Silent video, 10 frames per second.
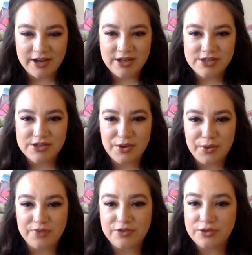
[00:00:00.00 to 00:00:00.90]
So
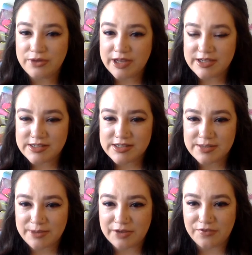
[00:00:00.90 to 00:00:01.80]
if you'd like to see
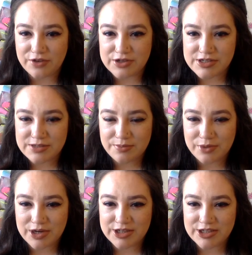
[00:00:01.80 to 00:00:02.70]
my first
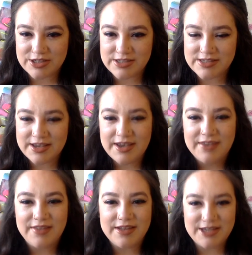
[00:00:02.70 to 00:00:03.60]
impressions,
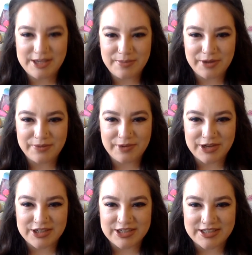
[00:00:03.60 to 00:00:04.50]
then keep on
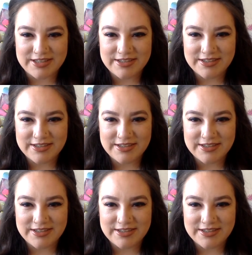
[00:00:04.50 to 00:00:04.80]
watching.